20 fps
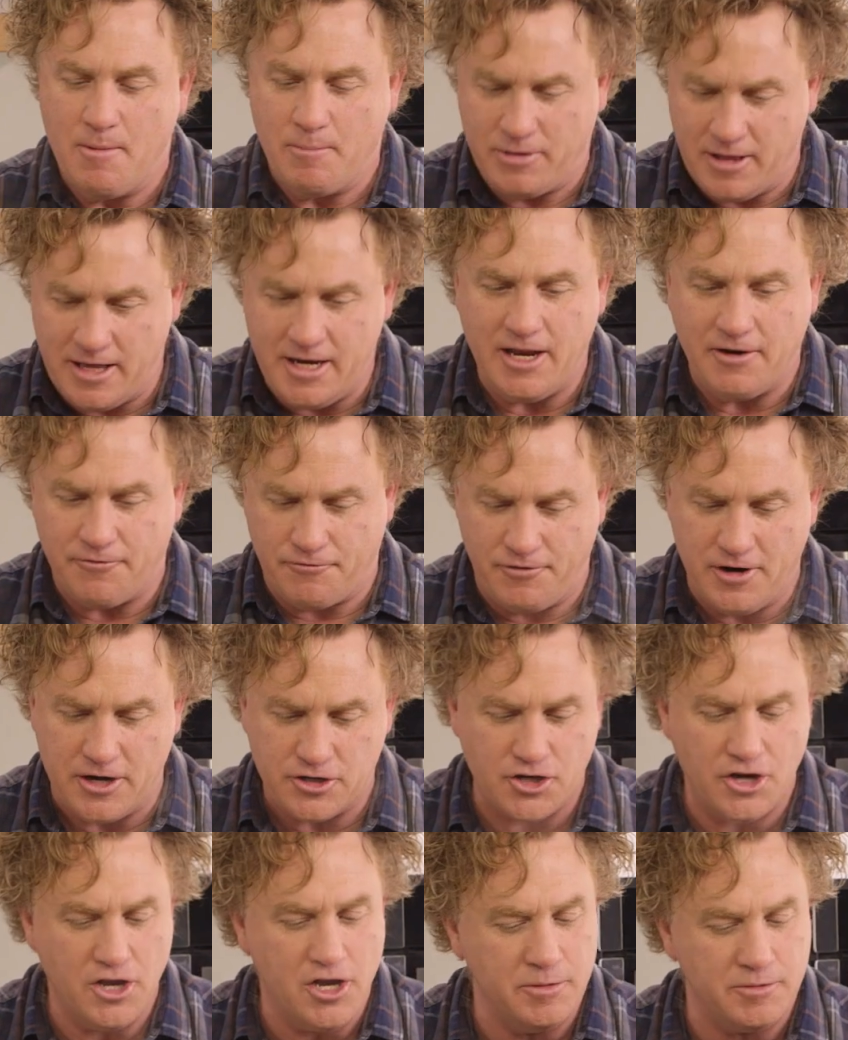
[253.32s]
Plenty of
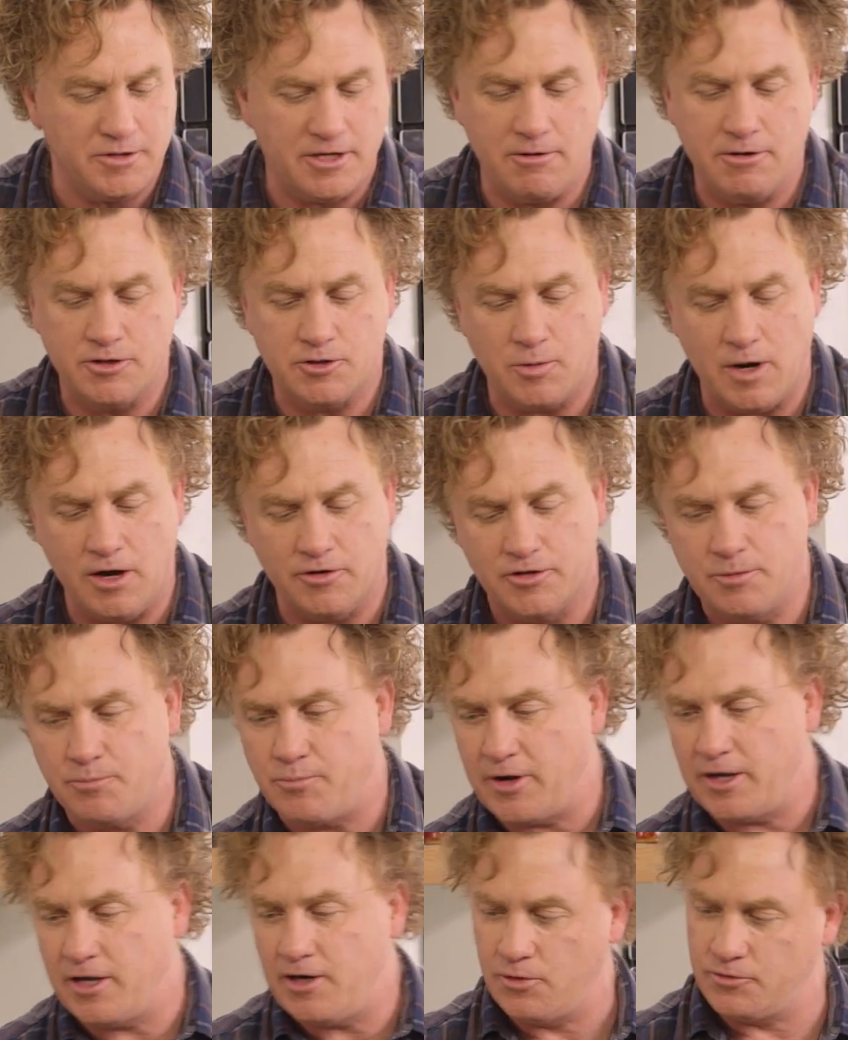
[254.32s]
fresh herbs there as well to
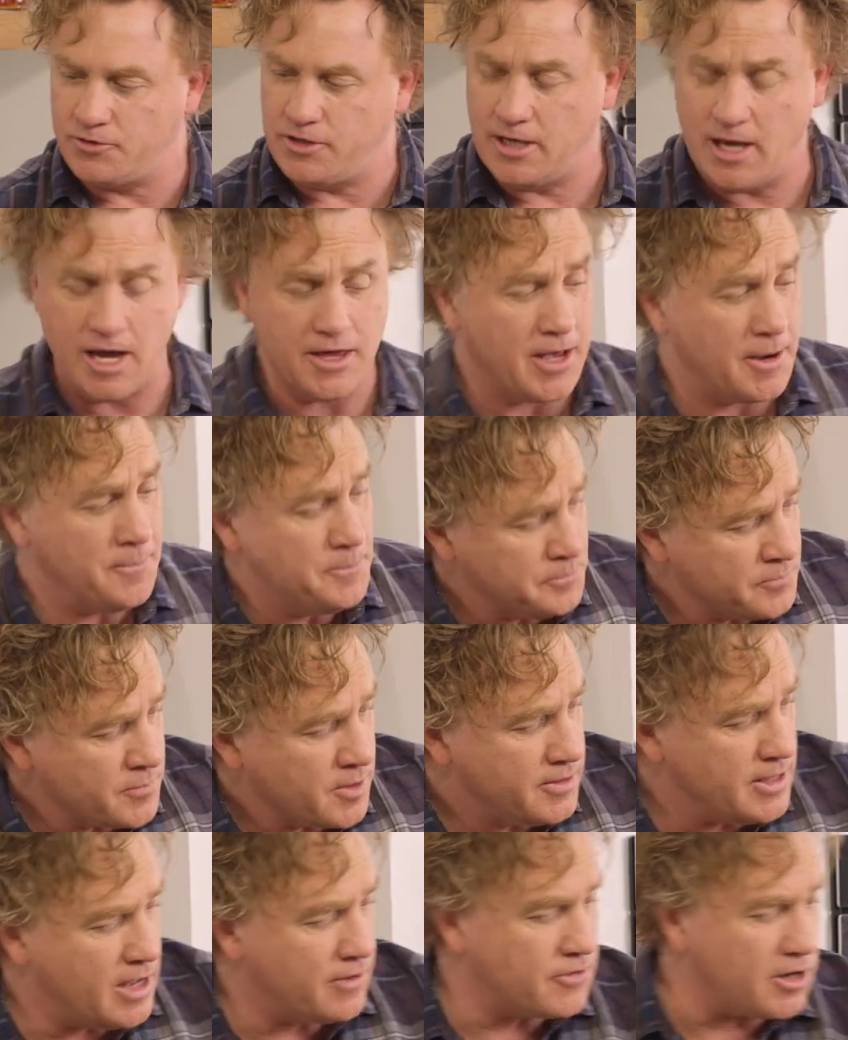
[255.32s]
bring it all together.
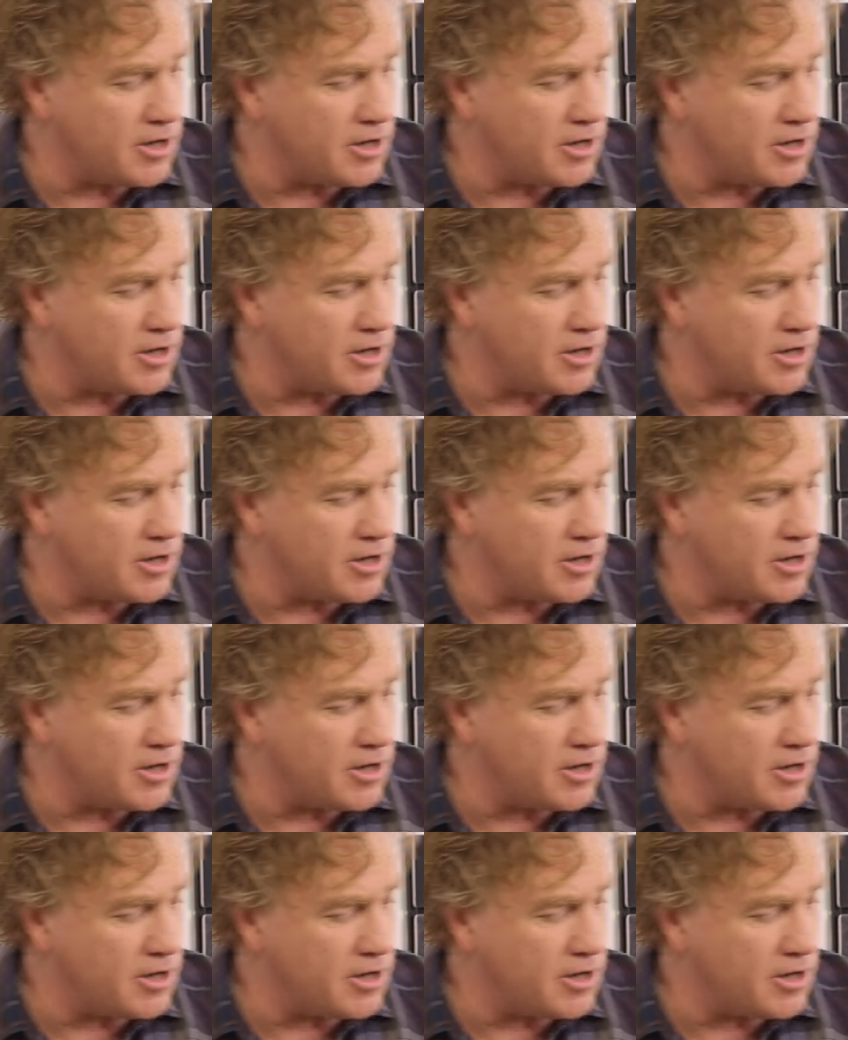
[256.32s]
Now I've